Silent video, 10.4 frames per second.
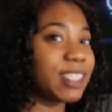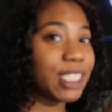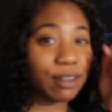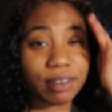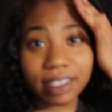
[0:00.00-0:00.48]

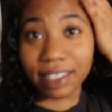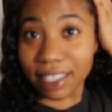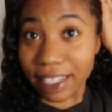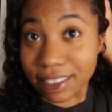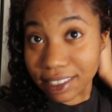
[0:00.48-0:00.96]
In the
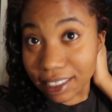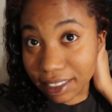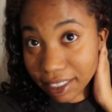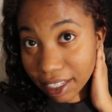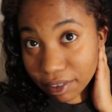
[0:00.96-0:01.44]
front it's
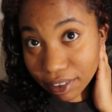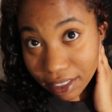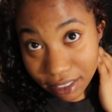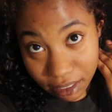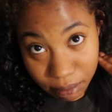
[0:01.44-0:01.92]

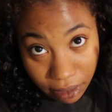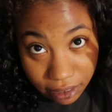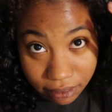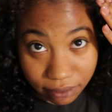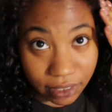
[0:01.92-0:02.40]
iffy. I
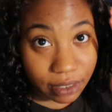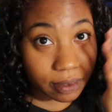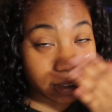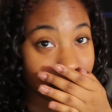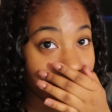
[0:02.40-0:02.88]
might
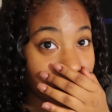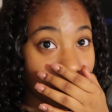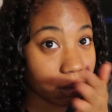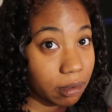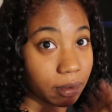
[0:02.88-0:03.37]
redo it. I
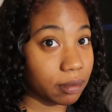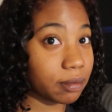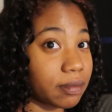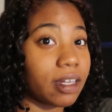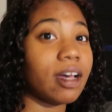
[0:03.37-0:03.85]
probably
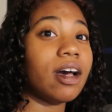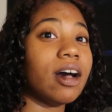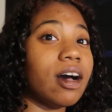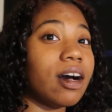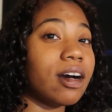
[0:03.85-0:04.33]
won't.
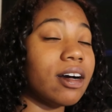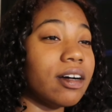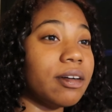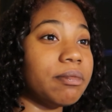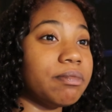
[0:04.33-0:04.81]

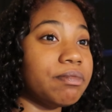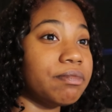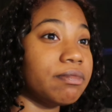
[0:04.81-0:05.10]
Um,